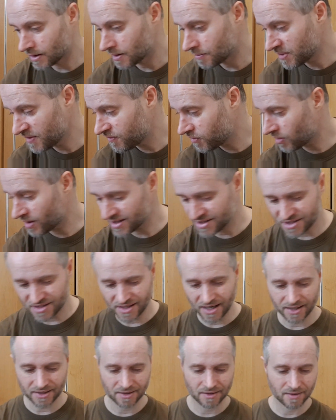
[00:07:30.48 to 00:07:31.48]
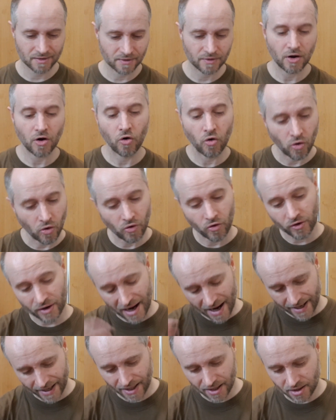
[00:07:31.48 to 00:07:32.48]
before I start or
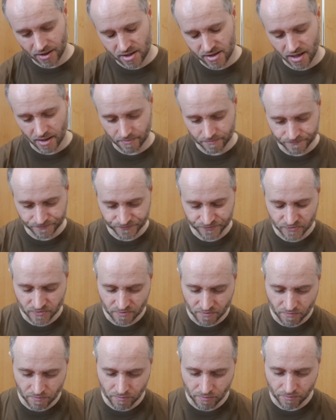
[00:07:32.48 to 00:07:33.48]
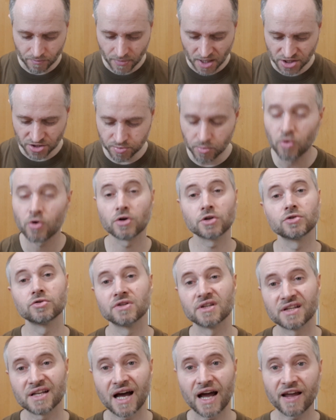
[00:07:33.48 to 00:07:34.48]
I come much more to
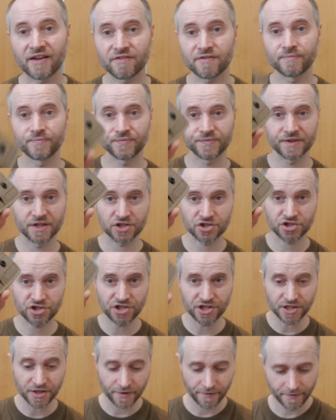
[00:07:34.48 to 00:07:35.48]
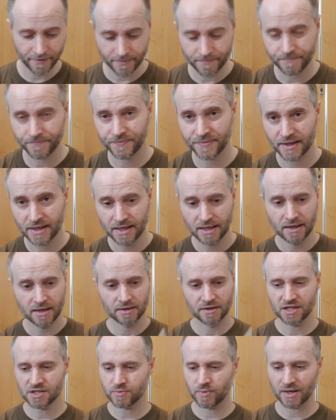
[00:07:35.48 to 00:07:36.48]
the knife, the sheath.
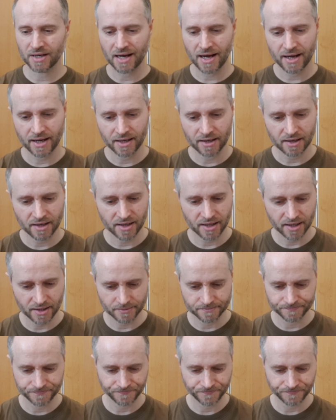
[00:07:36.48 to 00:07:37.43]
This one I